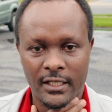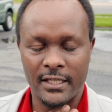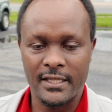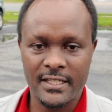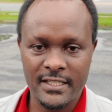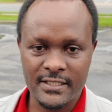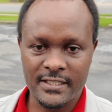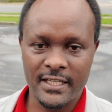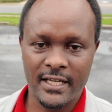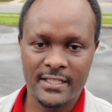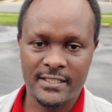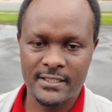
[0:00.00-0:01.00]
in this
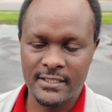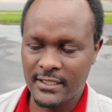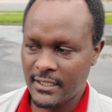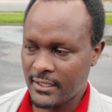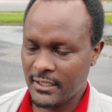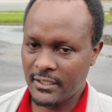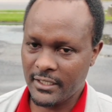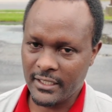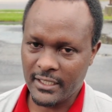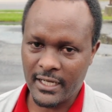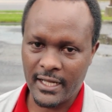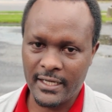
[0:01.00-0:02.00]
year's green
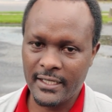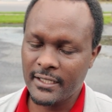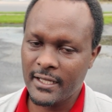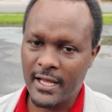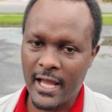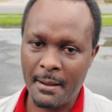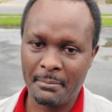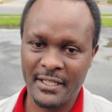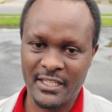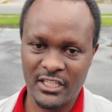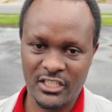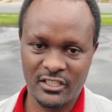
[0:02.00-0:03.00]
card
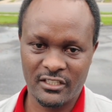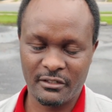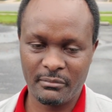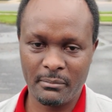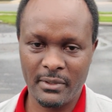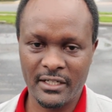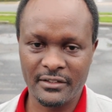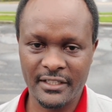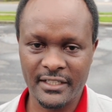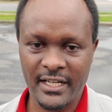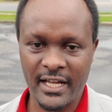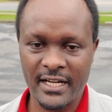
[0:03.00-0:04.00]
application. Remember,
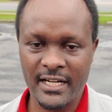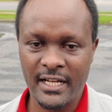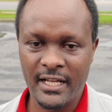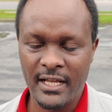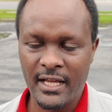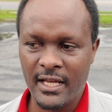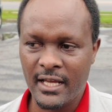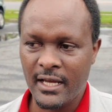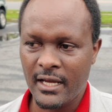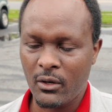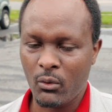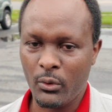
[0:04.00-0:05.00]
green card
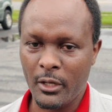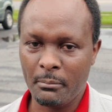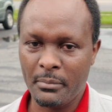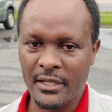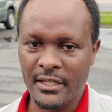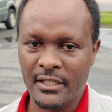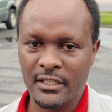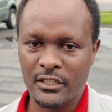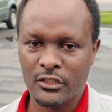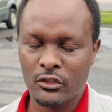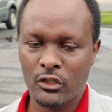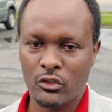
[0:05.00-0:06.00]
will be
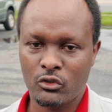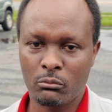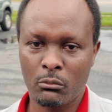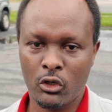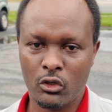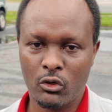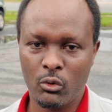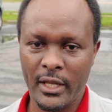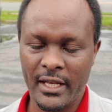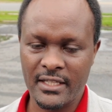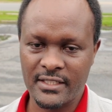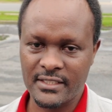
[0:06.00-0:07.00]
tomorrow,
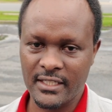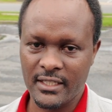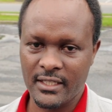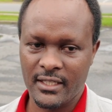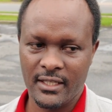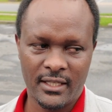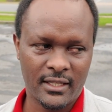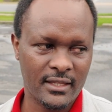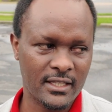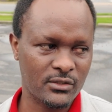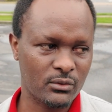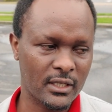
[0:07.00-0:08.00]
Wednesday.
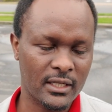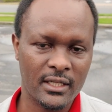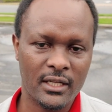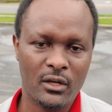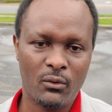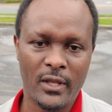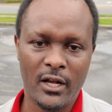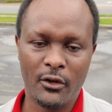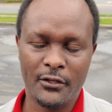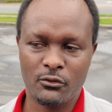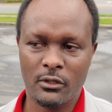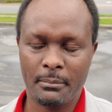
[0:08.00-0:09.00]
That's when we are
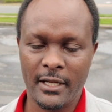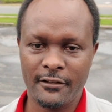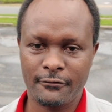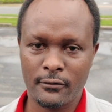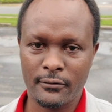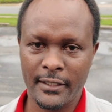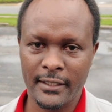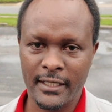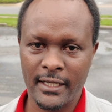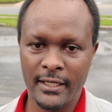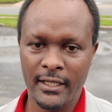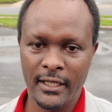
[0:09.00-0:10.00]
going to apply for green
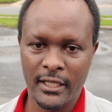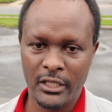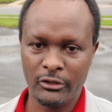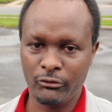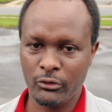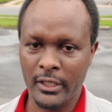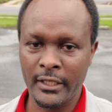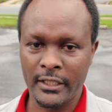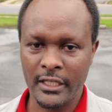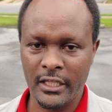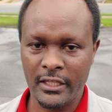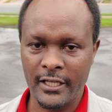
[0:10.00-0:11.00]
card. If you're in
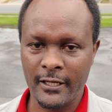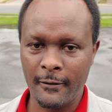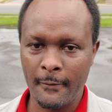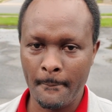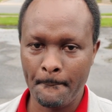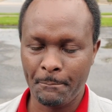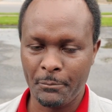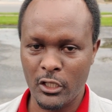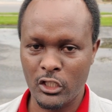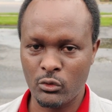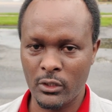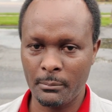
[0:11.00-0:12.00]
Kenya,
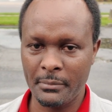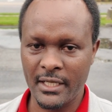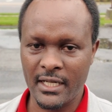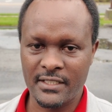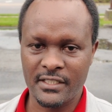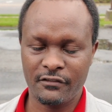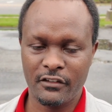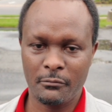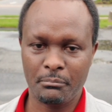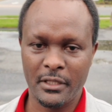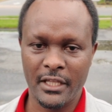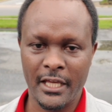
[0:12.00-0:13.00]
it will be at 7
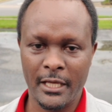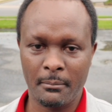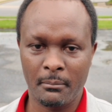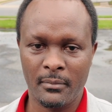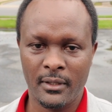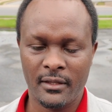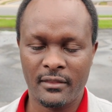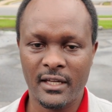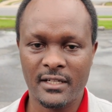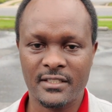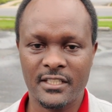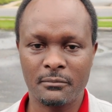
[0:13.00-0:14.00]
p.m.
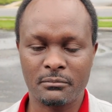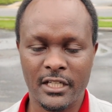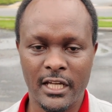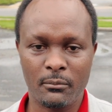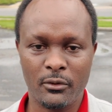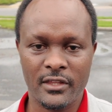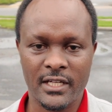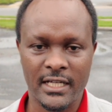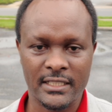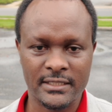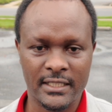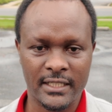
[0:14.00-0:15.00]
That same time with
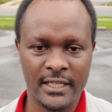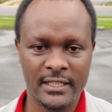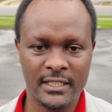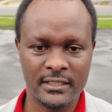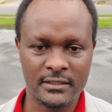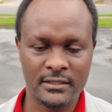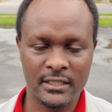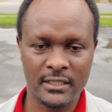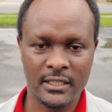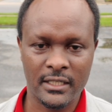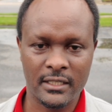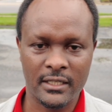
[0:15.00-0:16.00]
Qatar.
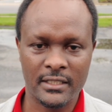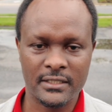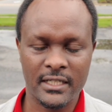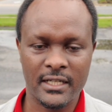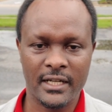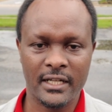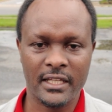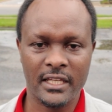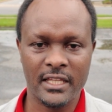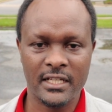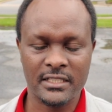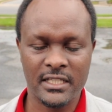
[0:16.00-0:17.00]
Qatar and
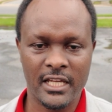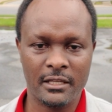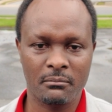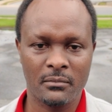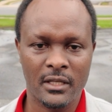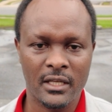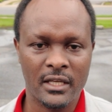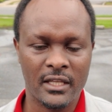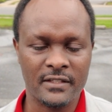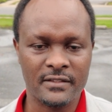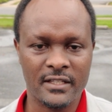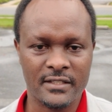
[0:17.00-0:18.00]
Kenyan time
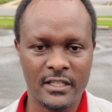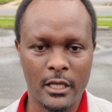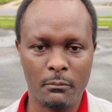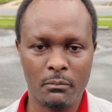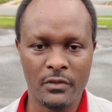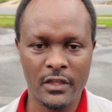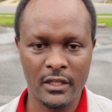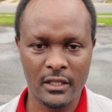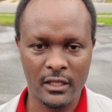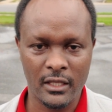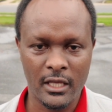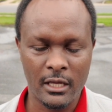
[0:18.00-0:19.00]
is the same
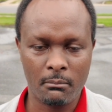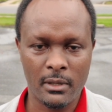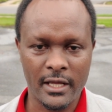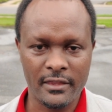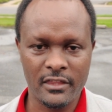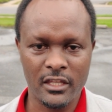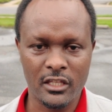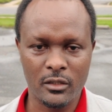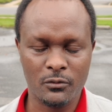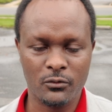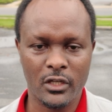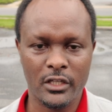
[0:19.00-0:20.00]
thing. But I think
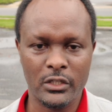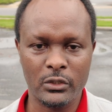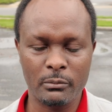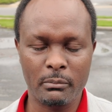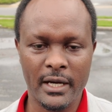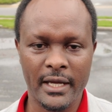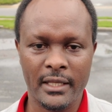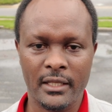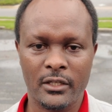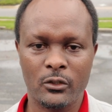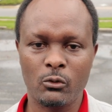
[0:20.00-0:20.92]
if you're in Dubai,